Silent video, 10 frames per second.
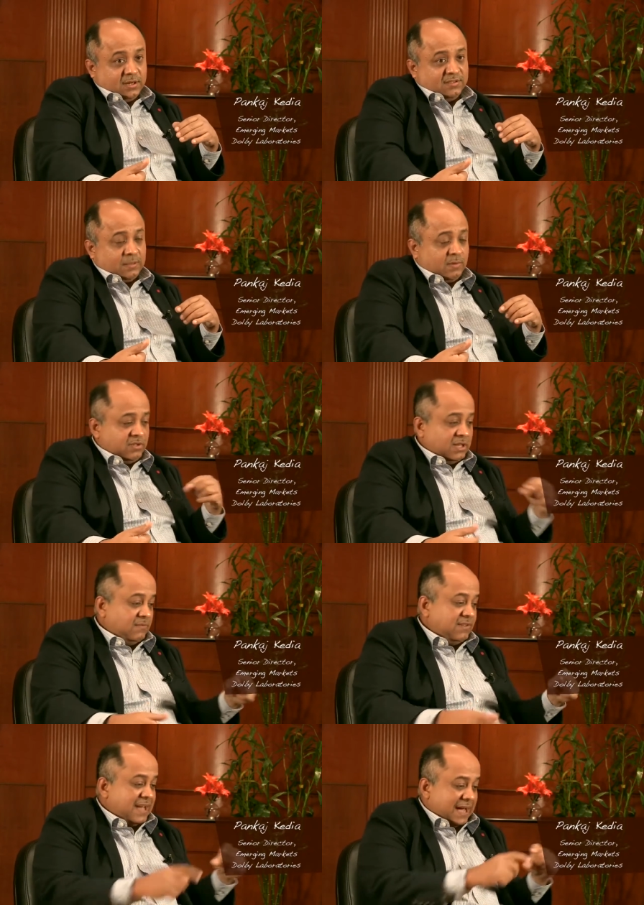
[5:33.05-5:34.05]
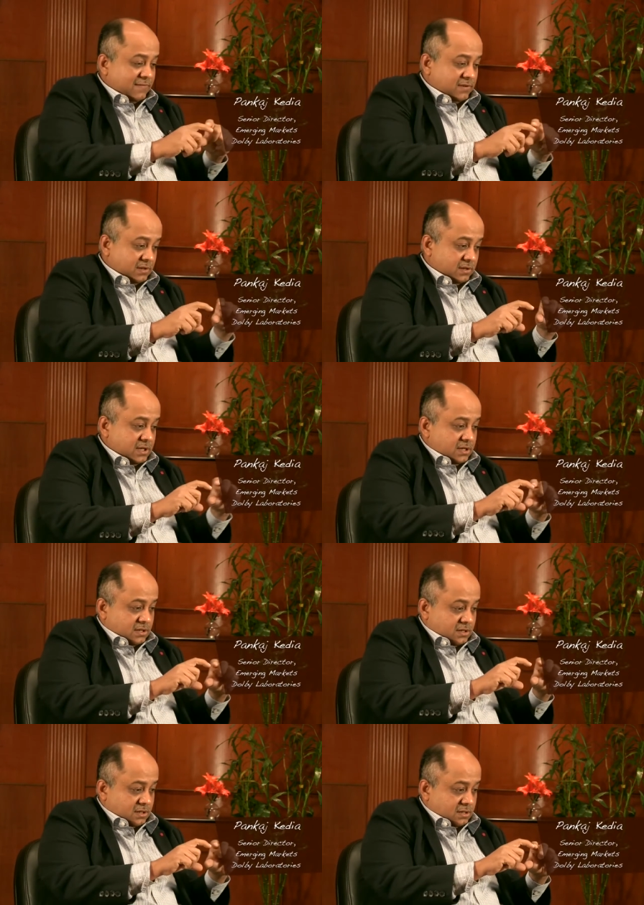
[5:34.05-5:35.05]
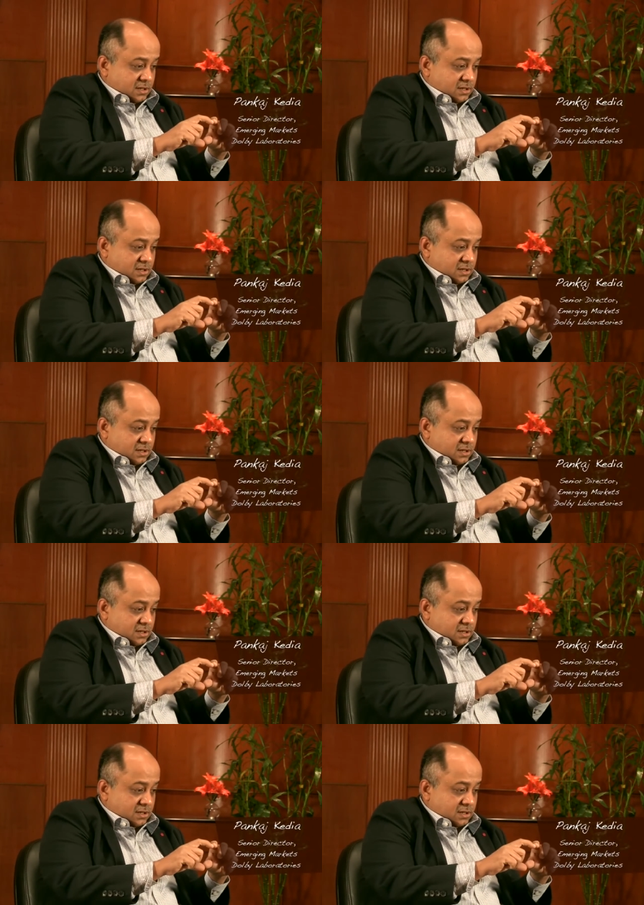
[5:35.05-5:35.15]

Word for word: Uh, some of the T Vs have a, a,